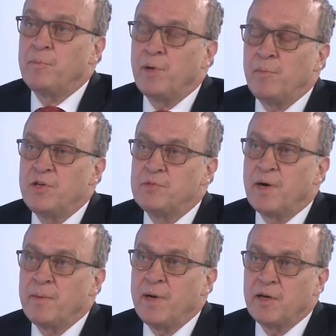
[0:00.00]
published
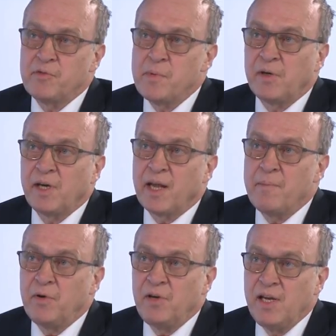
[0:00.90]
by Bank of America
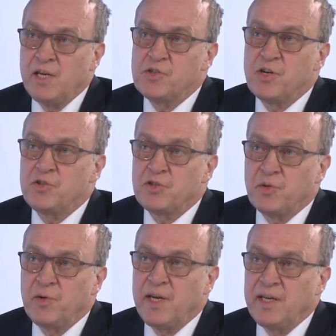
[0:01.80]
Merrill Lynch
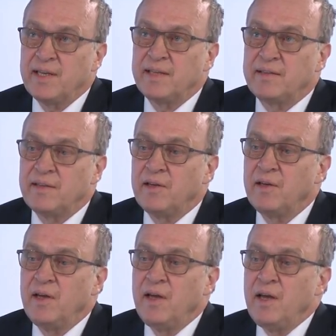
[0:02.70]
showing that
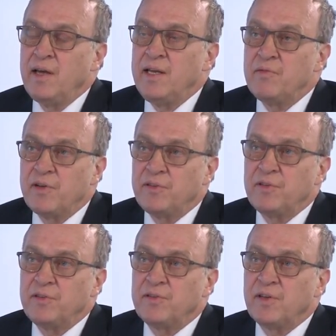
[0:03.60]

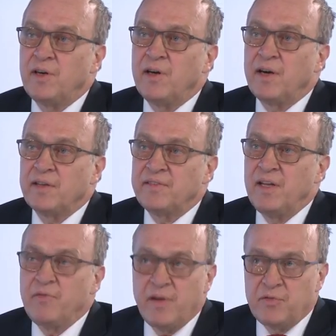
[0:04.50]
investors are
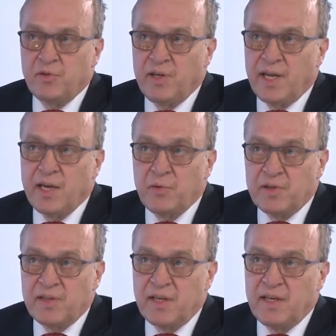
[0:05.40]
still favoring
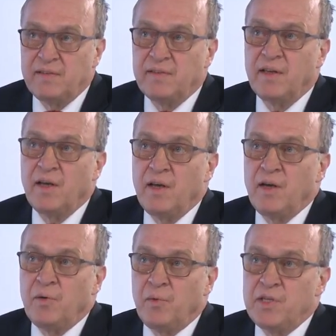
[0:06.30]
equities,
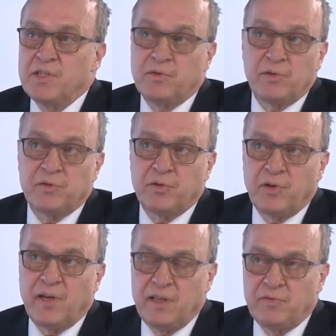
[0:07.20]
which is also
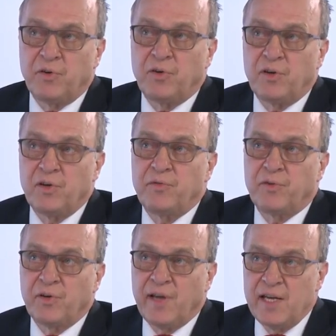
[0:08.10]
the case for
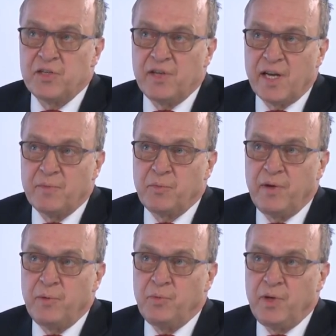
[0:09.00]
Candriam.
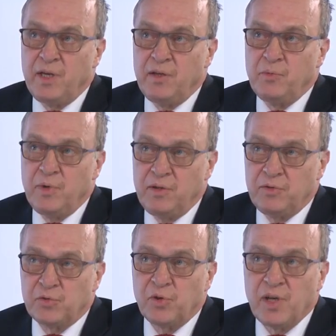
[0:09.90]
We
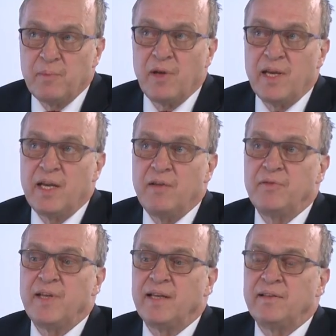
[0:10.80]
strongly
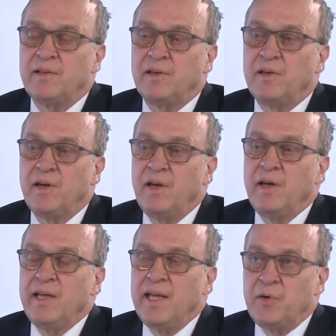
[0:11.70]
believe that
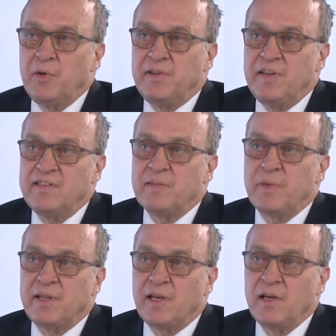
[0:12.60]
equities, in
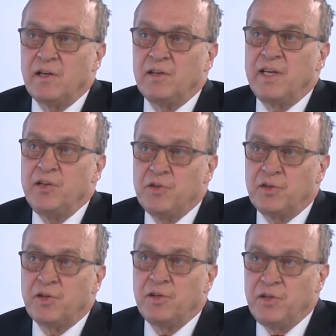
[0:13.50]
particular in
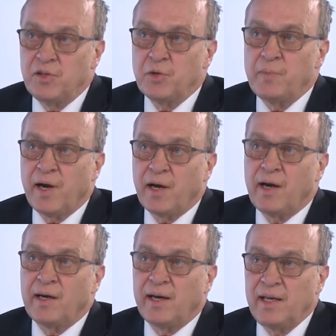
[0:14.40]
Europe, are
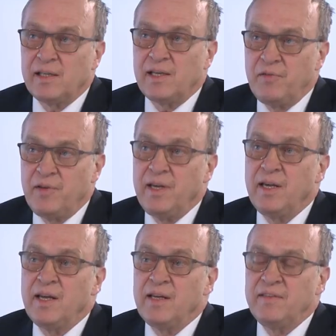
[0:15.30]
relatively
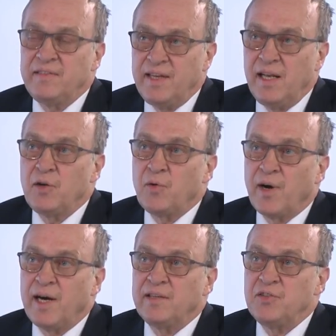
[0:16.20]
still
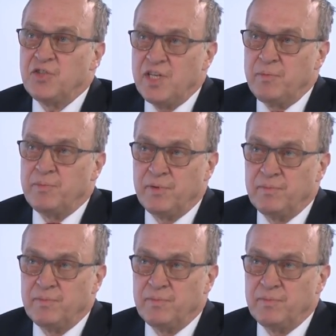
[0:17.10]
quite cheap.